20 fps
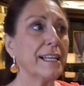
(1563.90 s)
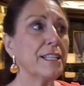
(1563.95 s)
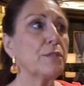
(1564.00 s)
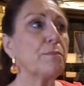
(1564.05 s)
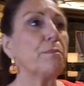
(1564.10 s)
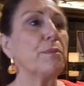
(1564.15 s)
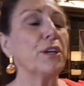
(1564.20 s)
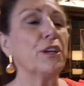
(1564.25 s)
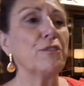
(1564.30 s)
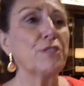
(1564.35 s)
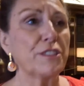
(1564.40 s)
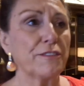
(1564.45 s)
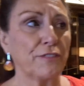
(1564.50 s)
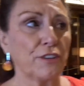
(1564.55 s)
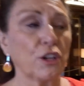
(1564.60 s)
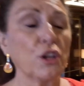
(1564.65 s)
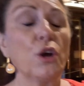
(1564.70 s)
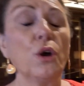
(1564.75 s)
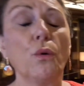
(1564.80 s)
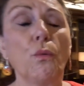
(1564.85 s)
It's
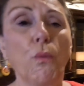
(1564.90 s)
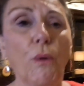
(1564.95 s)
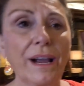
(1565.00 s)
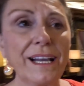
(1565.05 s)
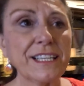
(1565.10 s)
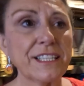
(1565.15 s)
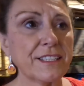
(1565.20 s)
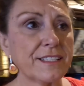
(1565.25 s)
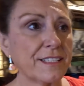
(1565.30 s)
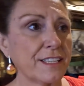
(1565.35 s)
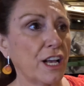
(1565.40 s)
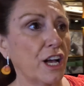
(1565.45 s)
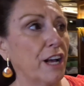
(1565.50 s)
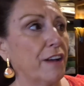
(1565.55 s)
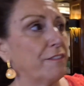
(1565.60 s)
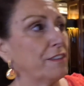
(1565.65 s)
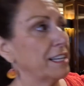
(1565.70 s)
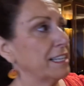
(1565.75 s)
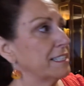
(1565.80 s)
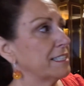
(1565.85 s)
beautiful. Waiter
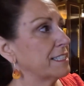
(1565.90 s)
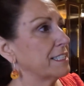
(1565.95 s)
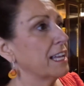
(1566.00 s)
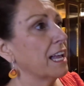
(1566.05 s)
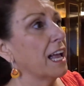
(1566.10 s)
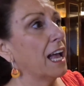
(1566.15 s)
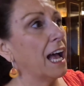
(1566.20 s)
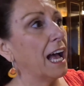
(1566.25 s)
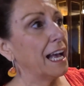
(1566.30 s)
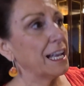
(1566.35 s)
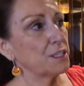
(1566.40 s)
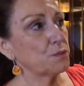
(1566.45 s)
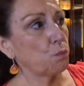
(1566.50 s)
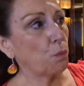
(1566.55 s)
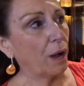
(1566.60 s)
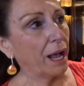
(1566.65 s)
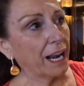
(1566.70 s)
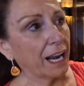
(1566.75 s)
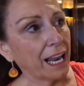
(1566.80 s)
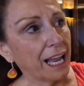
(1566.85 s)
service, as
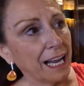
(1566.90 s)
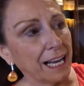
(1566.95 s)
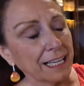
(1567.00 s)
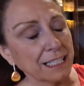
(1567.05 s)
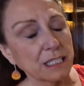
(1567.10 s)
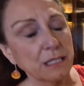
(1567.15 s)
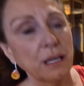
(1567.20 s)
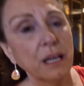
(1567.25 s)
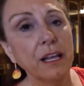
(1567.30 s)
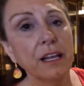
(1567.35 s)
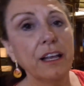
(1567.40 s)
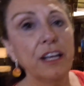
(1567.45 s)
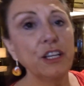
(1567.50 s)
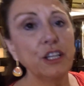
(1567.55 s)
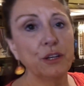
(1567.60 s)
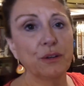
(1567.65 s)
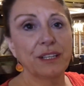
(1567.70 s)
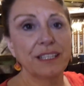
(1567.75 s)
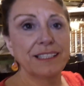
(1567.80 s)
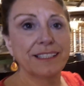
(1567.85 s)
well as
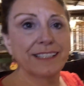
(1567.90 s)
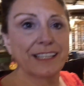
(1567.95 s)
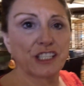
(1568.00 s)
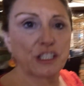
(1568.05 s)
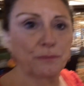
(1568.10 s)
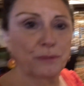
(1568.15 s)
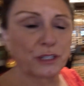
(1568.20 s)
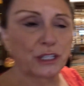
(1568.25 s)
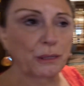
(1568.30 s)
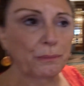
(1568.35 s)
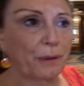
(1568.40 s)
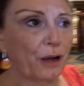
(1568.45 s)
you can sit up at the